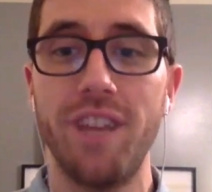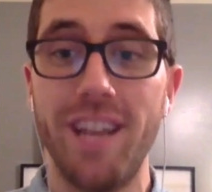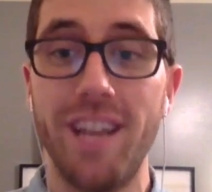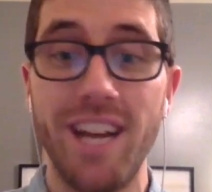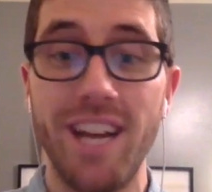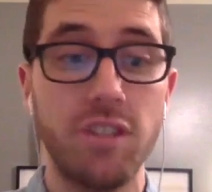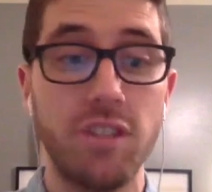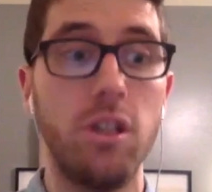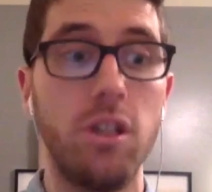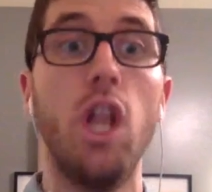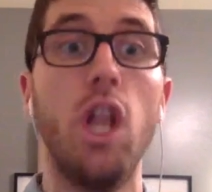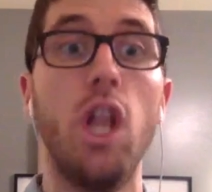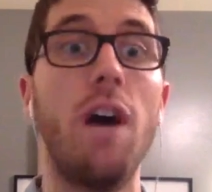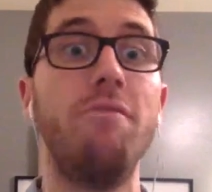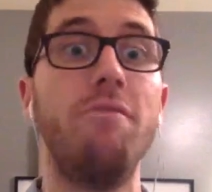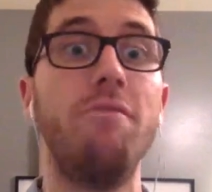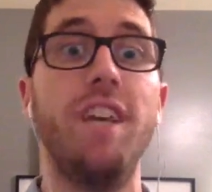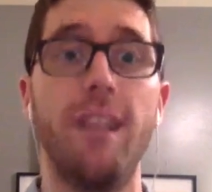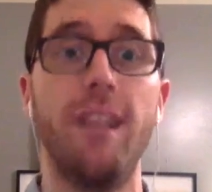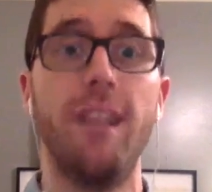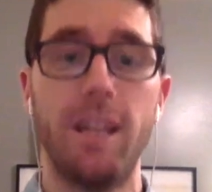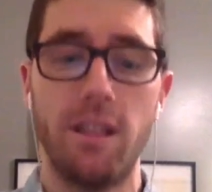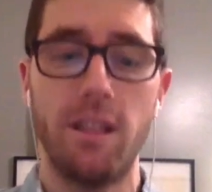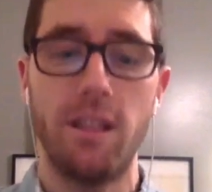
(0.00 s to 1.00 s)
And I just
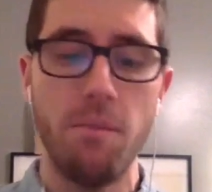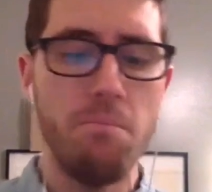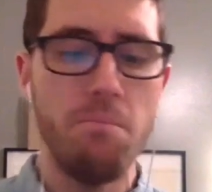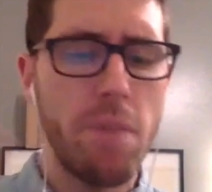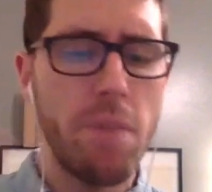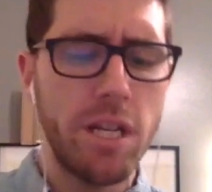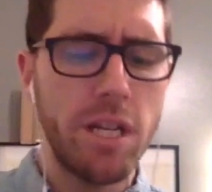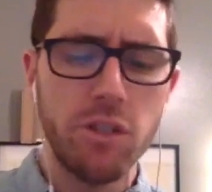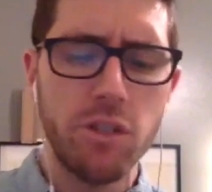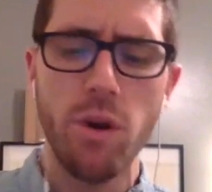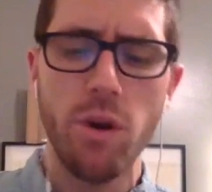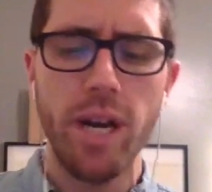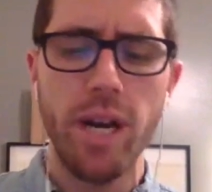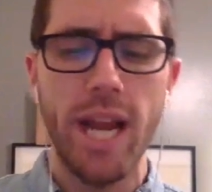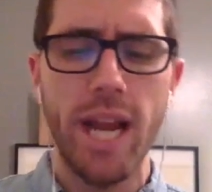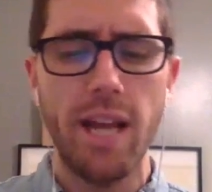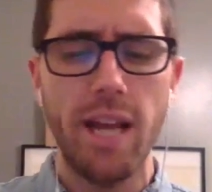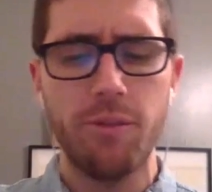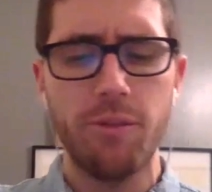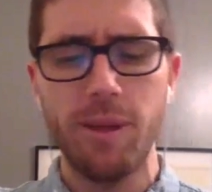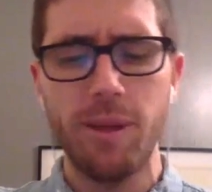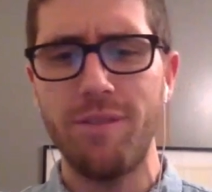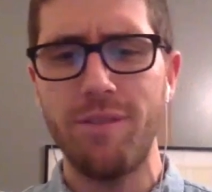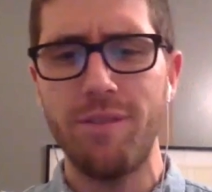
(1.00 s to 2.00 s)
loved it. Like the mentoring
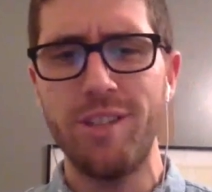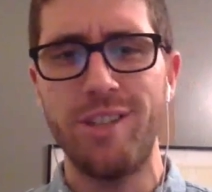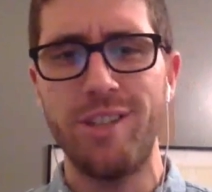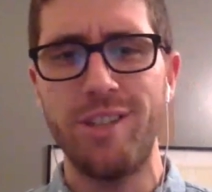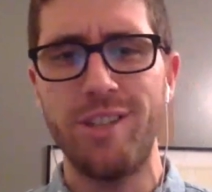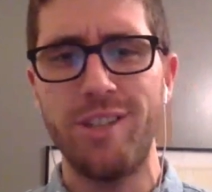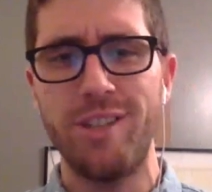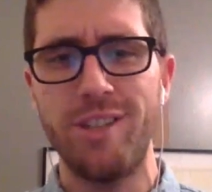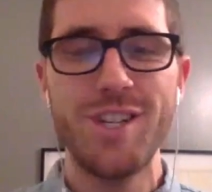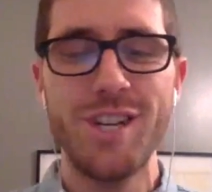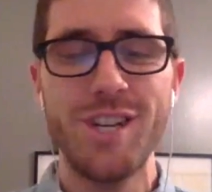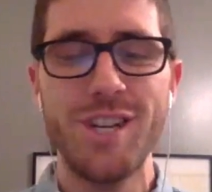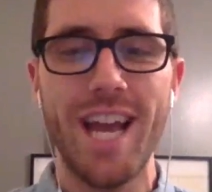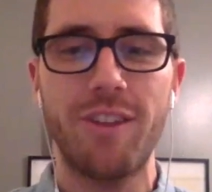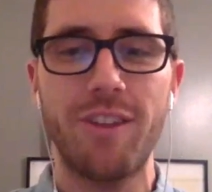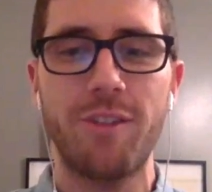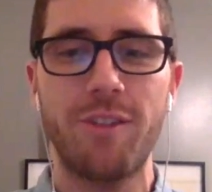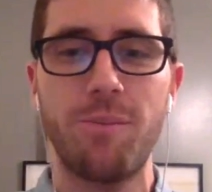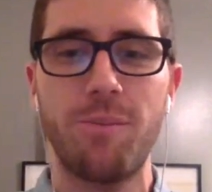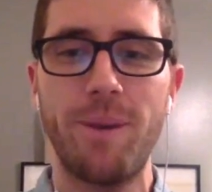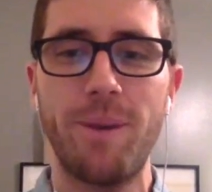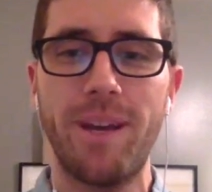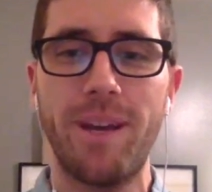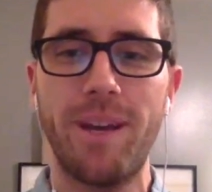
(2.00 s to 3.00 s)
aspect of it, the teaching
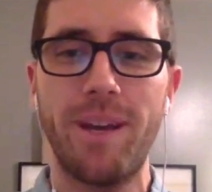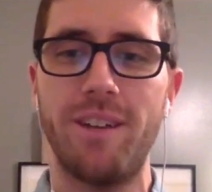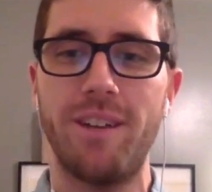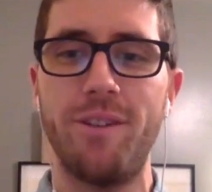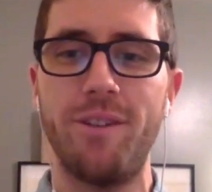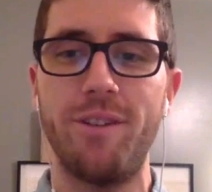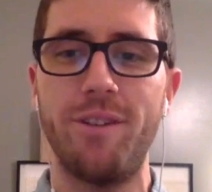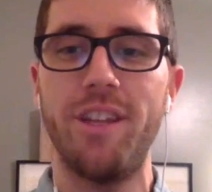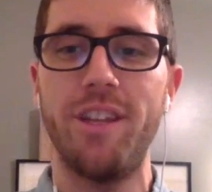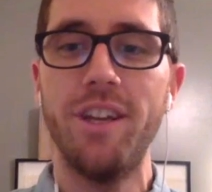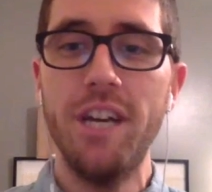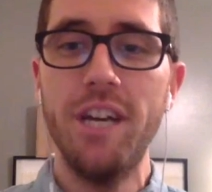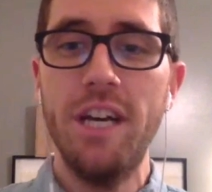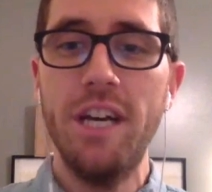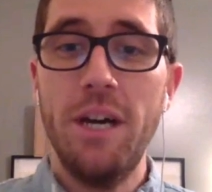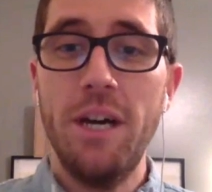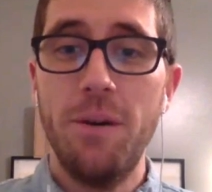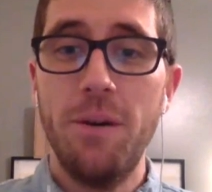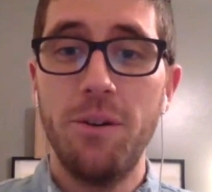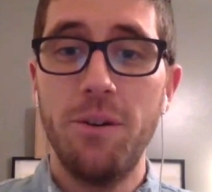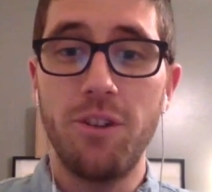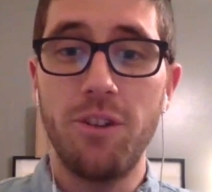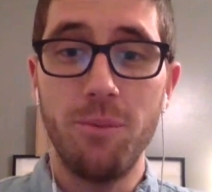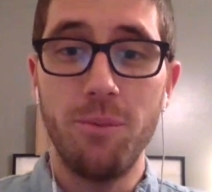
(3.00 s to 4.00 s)
aspect of it
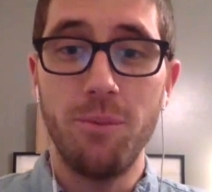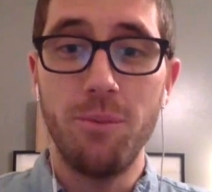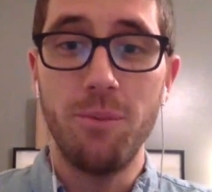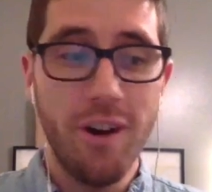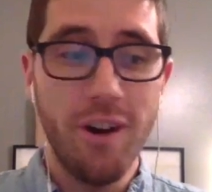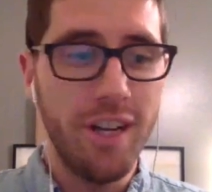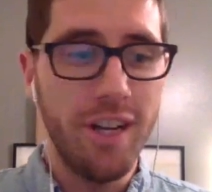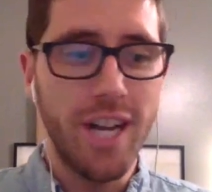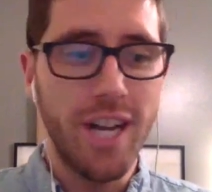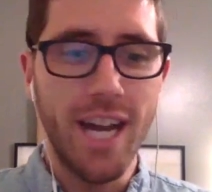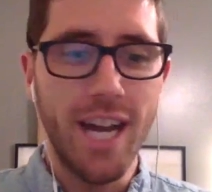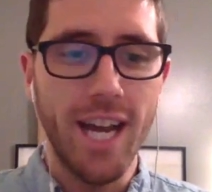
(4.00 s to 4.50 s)
was so much fun.